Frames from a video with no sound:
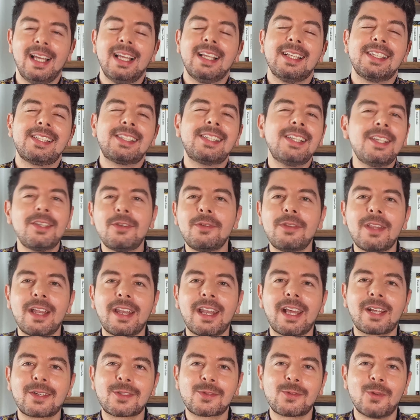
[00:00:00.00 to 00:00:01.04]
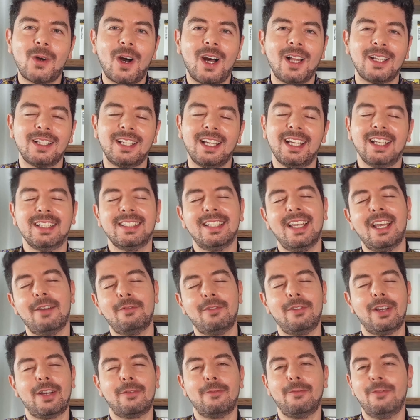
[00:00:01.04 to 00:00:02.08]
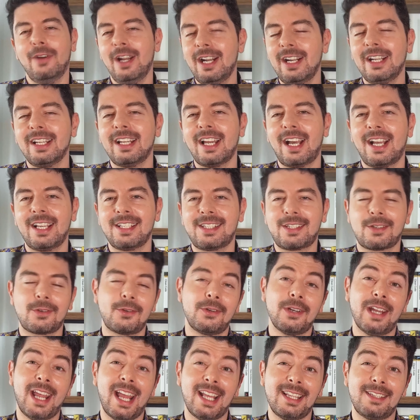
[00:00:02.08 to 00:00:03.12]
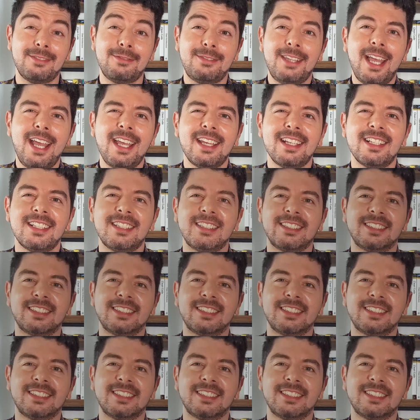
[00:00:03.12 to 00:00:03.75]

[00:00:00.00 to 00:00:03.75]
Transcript: See you in the next one and have a very nice creative day.